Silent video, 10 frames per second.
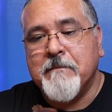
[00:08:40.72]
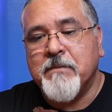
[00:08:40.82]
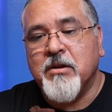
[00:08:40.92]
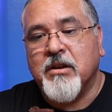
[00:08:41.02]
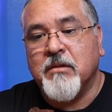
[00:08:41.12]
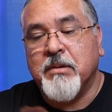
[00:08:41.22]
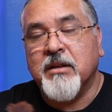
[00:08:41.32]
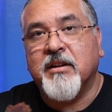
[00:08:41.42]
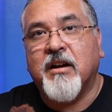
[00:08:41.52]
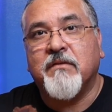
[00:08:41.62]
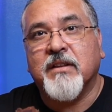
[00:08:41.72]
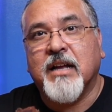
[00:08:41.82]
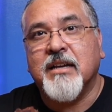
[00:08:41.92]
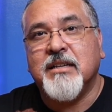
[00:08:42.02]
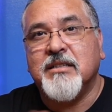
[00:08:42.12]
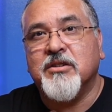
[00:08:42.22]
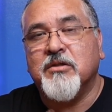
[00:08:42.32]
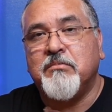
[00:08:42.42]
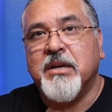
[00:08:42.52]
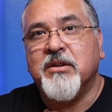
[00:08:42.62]
you can peel it off a lot easier
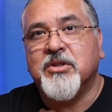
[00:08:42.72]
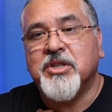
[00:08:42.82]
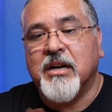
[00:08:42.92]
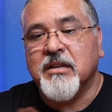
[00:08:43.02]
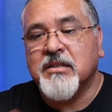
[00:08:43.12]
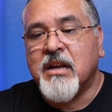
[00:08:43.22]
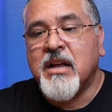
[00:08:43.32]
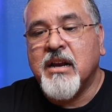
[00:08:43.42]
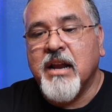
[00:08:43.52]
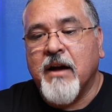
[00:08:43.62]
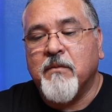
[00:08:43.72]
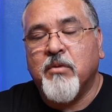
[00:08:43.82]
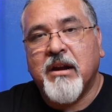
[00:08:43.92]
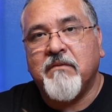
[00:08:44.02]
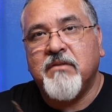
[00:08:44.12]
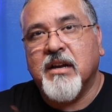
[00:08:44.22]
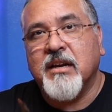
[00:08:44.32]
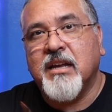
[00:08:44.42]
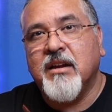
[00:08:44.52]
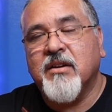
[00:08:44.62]
in bigger chunks. Now, what I've done
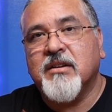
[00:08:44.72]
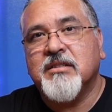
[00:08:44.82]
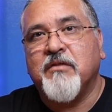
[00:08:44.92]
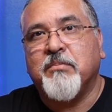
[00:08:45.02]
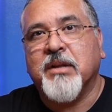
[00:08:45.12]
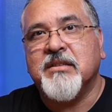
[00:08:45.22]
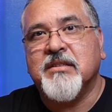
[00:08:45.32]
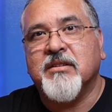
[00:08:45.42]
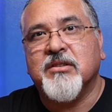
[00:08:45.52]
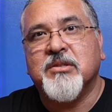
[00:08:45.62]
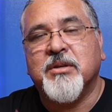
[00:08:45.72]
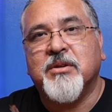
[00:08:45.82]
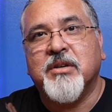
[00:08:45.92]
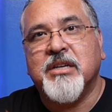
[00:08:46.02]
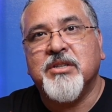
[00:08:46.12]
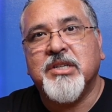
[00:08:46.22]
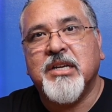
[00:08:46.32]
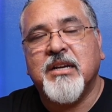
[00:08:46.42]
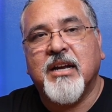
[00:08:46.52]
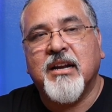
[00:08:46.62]
here is I've placed it onto a cookie
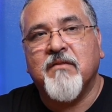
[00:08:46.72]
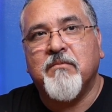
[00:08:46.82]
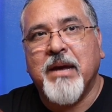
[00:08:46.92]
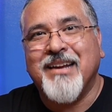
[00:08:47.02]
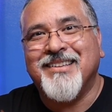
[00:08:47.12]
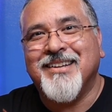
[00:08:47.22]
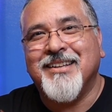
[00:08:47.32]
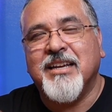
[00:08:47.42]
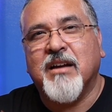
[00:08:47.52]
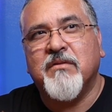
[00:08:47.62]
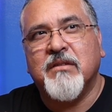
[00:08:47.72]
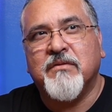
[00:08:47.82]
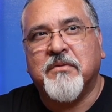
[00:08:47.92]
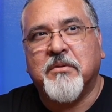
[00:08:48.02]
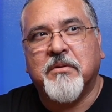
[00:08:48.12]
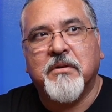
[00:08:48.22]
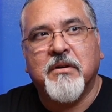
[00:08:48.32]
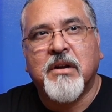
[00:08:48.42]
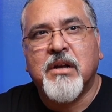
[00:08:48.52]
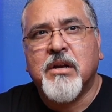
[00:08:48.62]
sheet and I've baked it in the oven
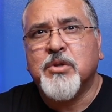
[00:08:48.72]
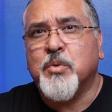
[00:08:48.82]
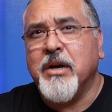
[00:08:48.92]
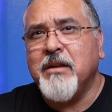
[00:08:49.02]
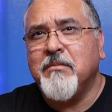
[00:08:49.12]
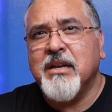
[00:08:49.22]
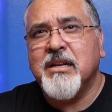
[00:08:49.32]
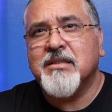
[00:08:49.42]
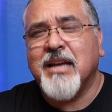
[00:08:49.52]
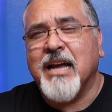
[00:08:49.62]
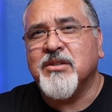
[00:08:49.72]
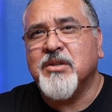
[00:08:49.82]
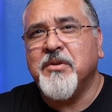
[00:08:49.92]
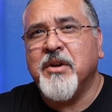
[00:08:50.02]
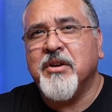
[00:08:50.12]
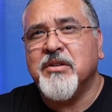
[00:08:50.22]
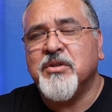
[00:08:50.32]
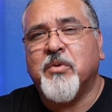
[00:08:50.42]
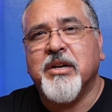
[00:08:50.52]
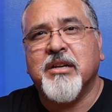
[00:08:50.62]
for 20 minutes at
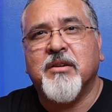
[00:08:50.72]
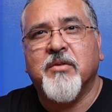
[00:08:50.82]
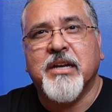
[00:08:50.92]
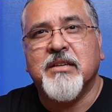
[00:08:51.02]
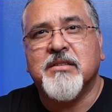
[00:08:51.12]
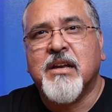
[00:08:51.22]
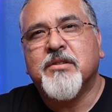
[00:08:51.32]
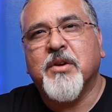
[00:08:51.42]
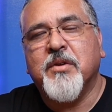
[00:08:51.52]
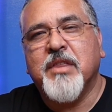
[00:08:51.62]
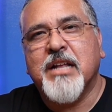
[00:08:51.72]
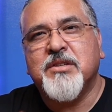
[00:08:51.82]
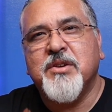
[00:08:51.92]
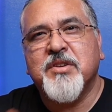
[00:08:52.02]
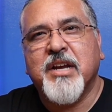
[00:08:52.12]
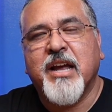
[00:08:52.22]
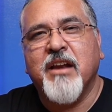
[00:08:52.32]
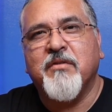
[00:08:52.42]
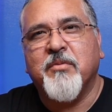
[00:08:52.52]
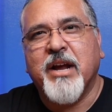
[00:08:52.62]
220 degrees. So that's usually
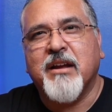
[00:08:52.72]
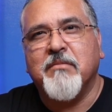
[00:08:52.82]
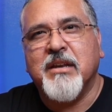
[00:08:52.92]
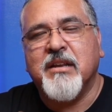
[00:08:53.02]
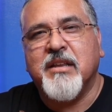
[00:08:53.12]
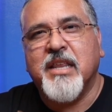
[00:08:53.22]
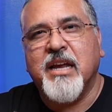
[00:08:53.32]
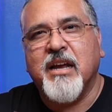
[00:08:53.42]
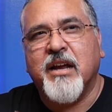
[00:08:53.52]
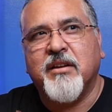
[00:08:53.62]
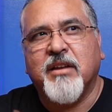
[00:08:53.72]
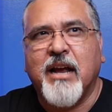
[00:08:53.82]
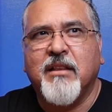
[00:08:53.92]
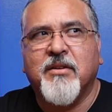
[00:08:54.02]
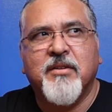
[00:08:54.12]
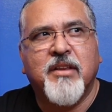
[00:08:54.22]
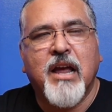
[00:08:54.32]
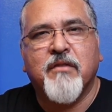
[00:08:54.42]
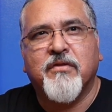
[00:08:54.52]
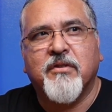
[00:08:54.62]
kind of a recommended thing. I learned
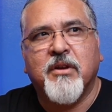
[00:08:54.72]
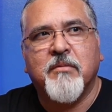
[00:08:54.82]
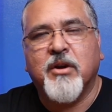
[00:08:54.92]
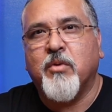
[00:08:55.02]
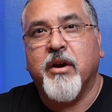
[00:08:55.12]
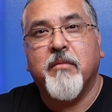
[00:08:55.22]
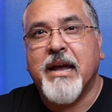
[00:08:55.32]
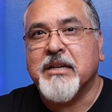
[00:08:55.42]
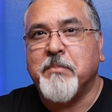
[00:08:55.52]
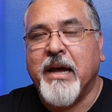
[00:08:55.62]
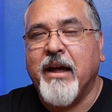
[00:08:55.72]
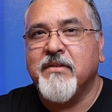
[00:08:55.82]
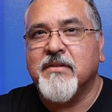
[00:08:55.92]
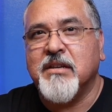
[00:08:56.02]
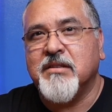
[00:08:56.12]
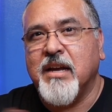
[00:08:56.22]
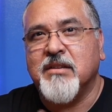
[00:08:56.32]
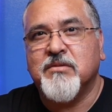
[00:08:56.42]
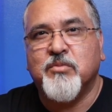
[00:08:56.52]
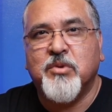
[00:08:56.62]
that from Aquarimax Pets. He
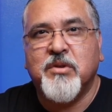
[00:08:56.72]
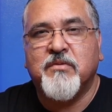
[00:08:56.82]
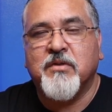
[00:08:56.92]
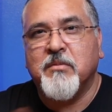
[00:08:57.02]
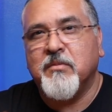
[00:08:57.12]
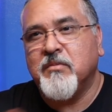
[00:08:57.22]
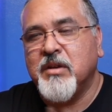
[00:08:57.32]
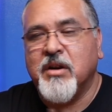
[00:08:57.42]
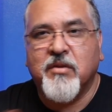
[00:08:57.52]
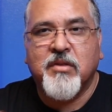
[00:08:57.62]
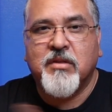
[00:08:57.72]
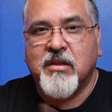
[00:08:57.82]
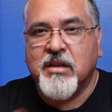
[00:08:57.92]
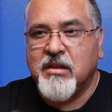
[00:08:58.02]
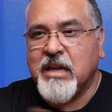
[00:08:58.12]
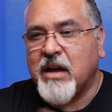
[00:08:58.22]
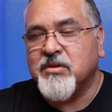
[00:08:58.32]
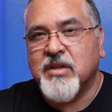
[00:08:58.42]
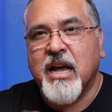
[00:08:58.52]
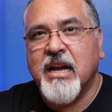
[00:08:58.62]
takes wood from,
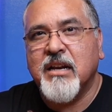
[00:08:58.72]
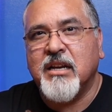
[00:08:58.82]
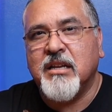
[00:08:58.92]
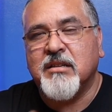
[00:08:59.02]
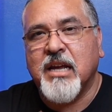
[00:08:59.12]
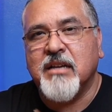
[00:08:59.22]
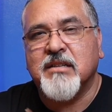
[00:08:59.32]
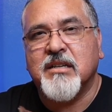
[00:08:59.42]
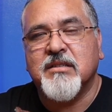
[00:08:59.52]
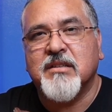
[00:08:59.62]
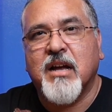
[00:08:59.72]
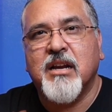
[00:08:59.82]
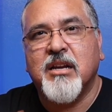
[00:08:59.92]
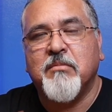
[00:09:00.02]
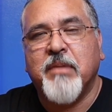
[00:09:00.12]
outside, and he takes it inside and he